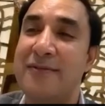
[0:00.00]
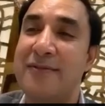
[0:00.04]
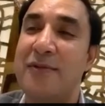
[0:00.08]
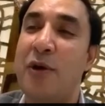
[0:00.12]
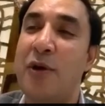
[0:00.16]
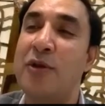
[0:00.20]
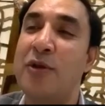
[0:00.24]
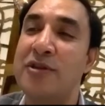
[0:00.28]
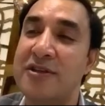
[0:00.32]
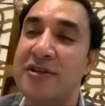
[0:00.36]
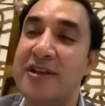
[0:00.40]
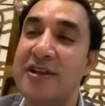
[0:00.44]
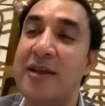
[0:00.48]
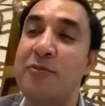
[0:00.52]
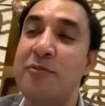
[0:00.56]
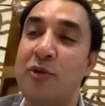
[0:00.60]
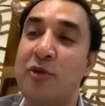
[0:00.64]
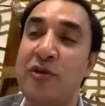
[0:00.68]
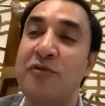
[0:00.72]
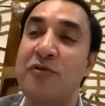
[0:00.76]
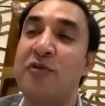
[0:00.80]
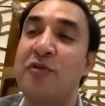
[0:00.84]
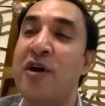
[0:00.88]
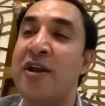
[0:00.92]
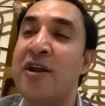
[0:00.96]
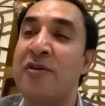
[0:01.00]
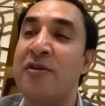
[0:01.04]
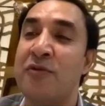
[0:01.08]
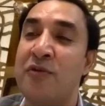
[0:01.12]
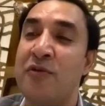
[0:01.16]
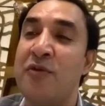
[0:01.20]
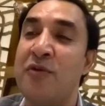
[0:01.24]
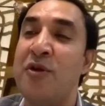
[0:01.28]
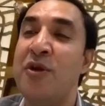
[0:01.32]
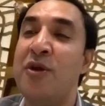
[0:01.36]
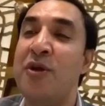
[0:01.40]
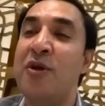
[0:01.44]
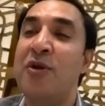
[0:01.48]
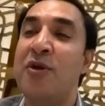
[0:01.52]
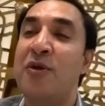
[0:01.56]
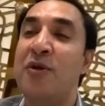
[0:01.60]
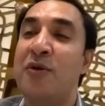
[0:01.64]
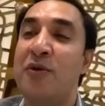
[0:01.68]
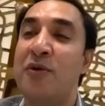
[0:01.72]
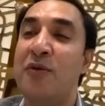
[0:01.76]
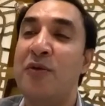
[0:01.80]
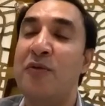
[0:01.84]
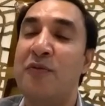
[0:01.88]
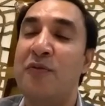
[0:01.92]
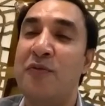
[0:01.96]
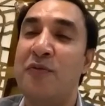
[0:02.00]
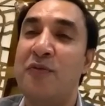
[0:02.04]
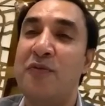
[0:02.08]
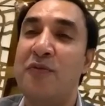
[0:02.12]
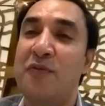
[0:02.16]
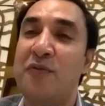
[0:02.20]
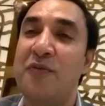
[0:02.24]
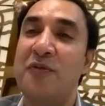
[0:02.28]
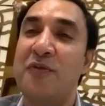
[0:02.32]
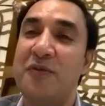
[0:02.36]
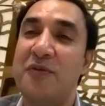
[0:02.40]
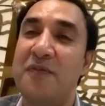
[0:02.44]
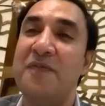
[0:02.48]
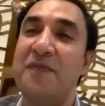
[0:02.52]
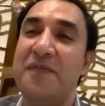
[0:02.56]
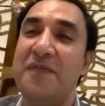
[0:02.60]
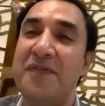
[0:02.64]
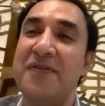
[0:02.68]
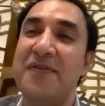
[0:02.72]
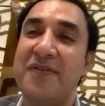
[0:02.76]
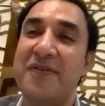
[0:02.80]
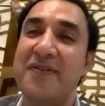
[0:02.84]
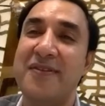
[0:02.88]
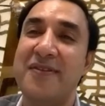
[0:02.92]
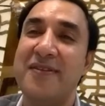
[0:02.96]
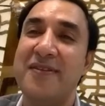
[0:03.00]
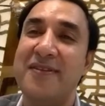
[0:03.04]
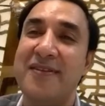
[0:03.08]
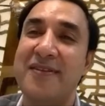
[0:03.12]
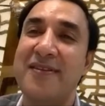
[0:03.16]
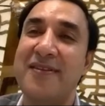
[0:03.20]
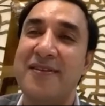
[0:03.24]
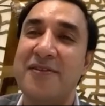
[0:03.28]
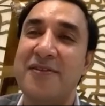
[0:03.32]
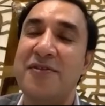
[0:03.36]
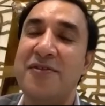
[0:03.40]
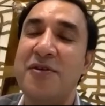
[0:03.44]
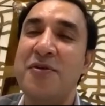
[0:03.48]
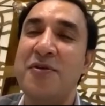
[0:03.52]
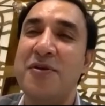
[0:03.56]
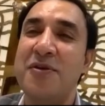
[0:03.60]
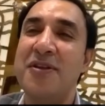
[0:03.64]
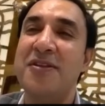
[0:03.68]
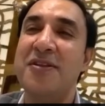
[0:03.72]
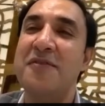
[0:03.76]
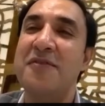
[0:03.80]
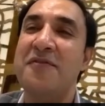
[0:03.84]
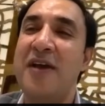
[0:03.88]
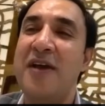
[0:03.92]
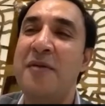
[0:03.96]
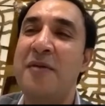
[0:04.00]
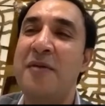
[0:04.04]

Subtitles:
All the time, move one, move. So, it's a family.